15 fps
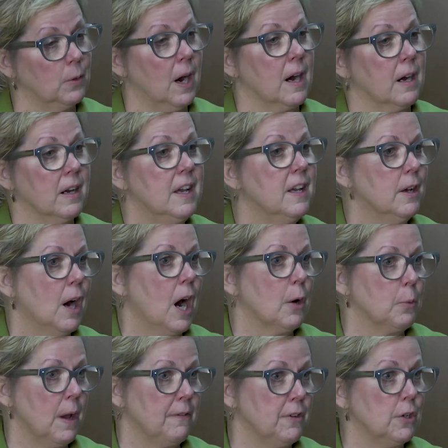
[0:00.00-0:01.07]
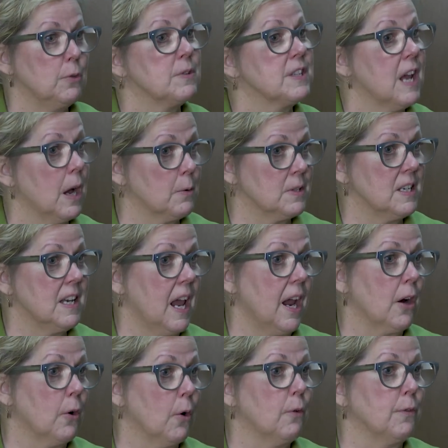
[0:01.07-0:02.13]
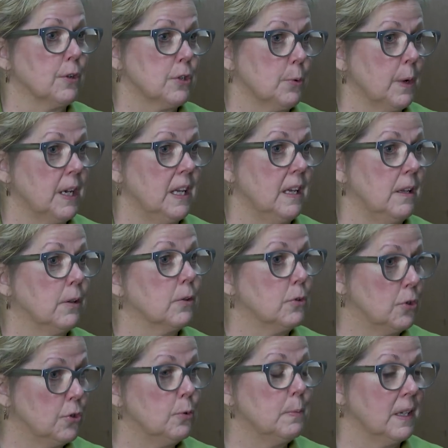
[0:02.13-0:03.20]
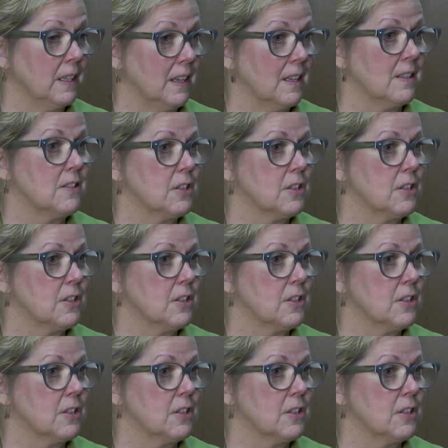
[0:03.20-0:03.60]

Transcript: Our our revenues now today are over twenty two million.